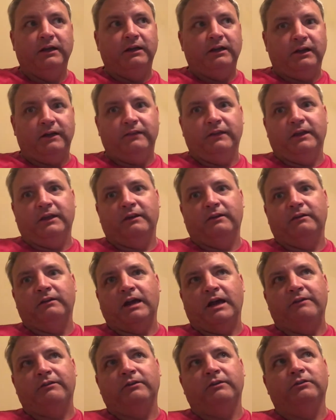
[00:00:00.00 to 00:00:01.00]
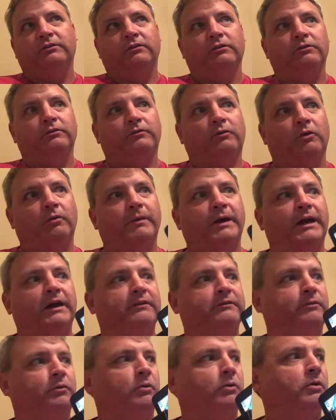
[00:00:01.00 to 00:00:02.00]
and then having to format
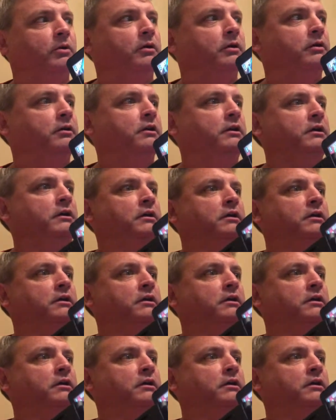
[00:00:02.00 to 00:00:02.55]
it for